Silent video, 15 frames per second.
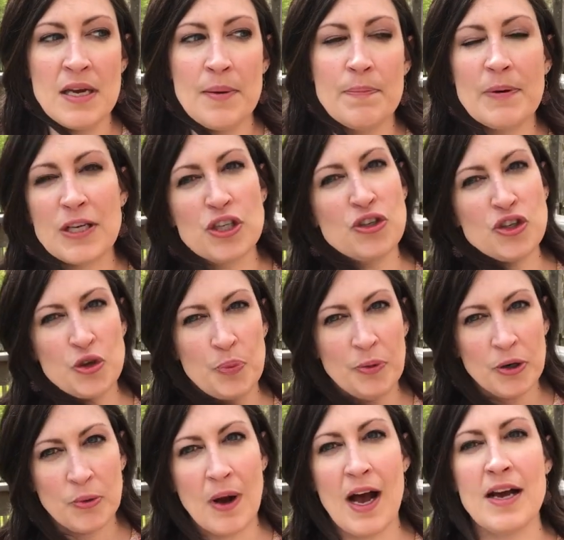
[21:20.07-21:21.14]
but
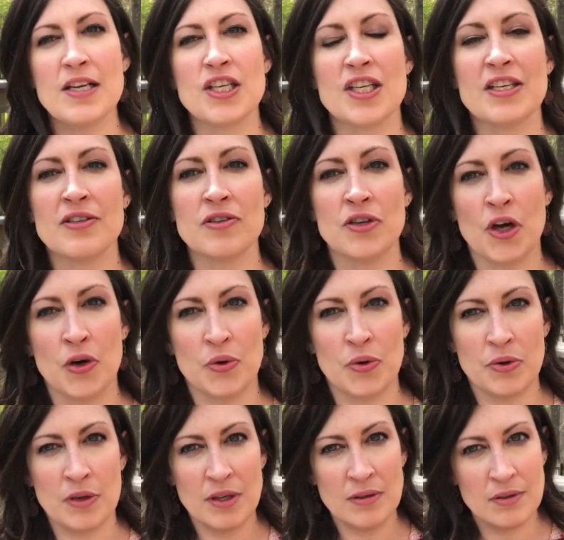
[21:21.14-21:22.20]
superwash is
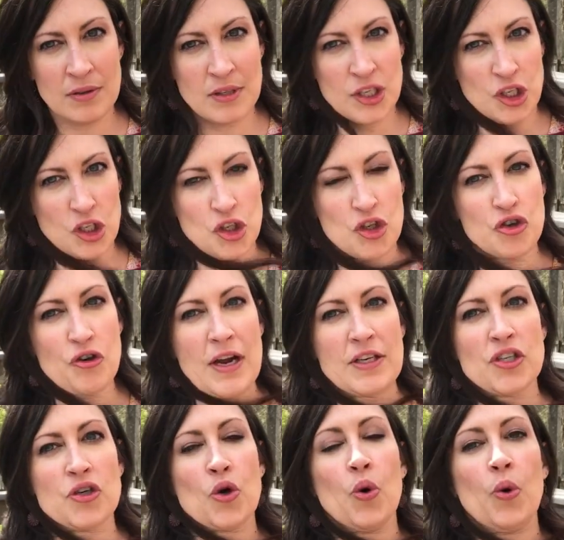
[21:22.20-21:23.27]
known to
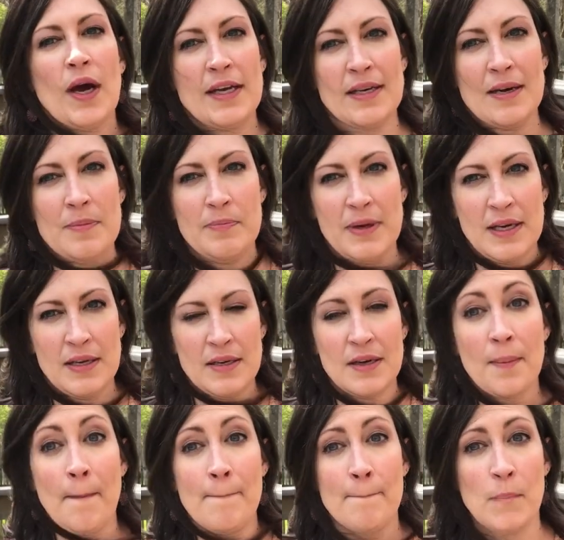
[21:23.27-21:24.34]
stretch quite a bit
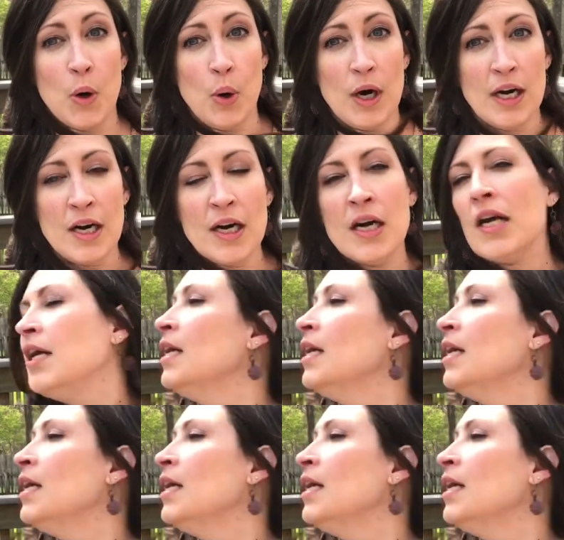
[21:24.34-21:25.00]
more.